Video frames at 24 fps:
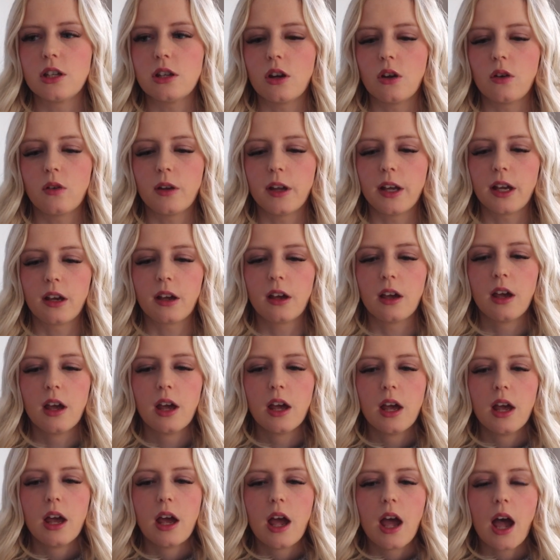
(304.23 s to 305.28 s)
like
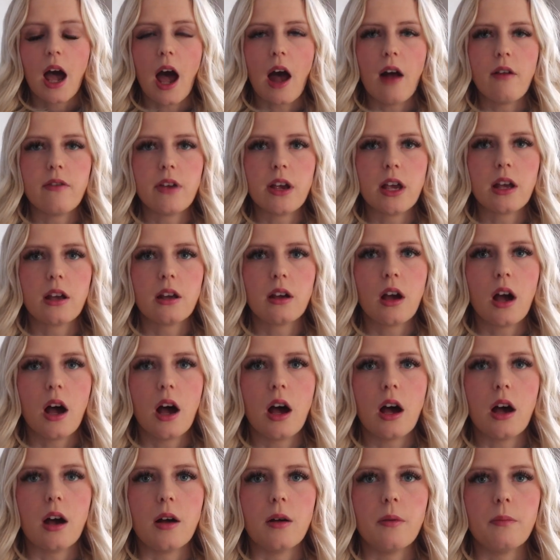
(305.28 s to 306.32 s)
having,
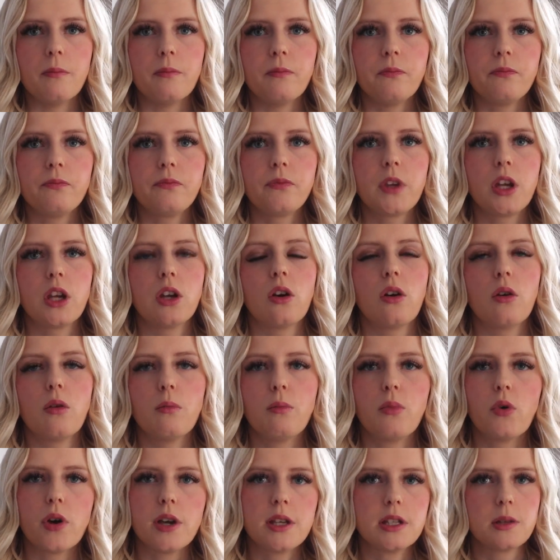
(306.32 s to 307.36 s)

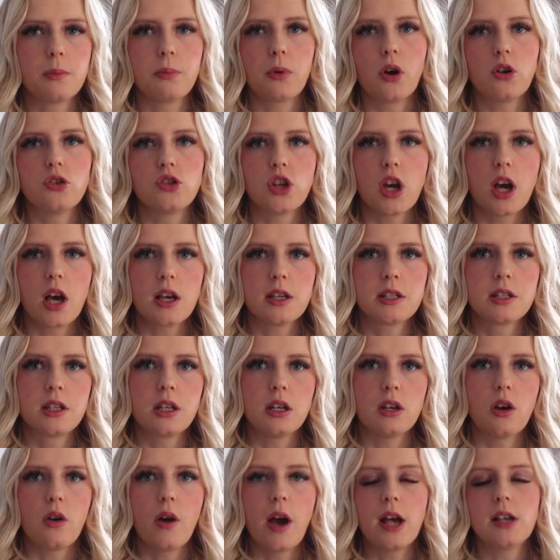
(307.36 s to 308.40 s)
boys approach us,
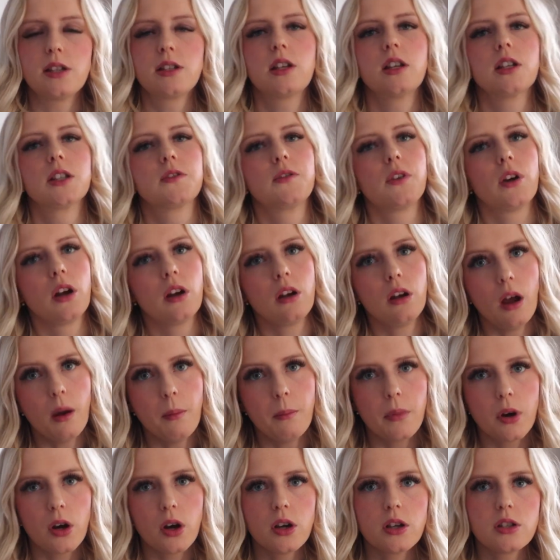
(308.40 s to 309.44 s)
asking us for our
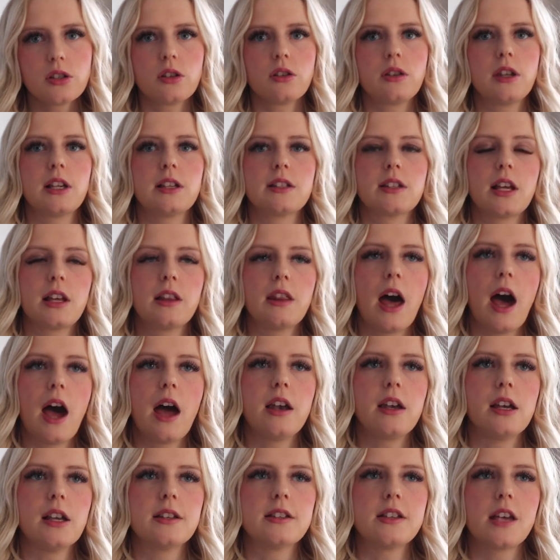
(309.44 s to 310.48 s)
numbers or things like that,
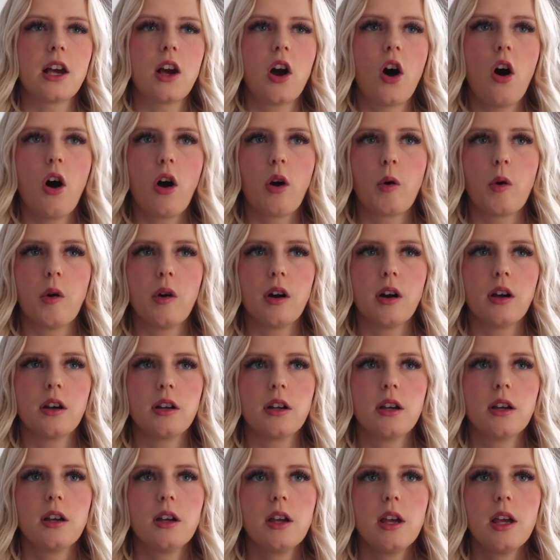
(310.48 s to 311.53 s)
and it's like
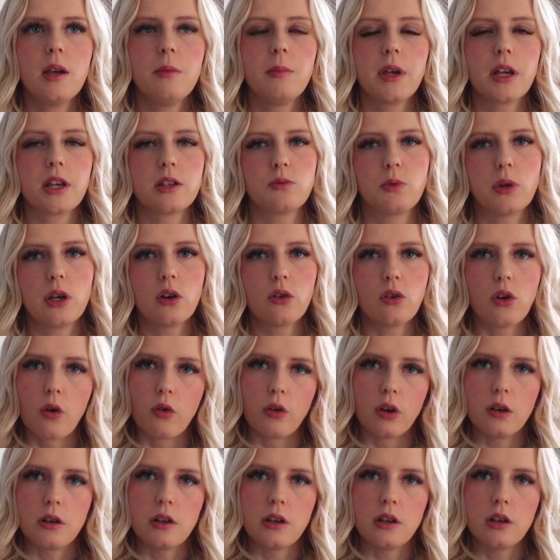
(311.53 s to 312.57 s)
awkward because we don't
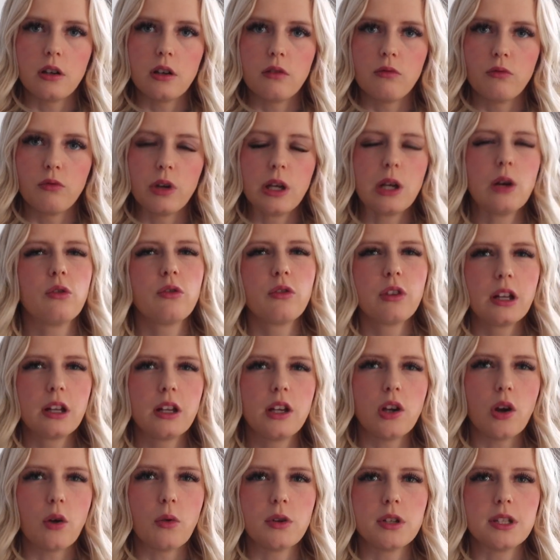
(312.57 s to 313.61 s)

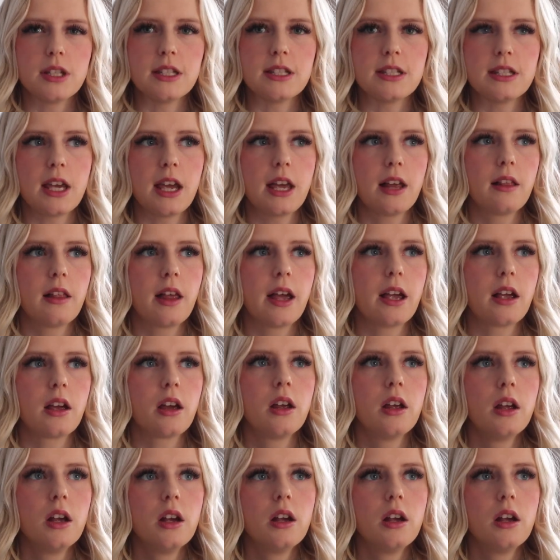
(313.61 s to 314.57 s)
really know what to say. Like,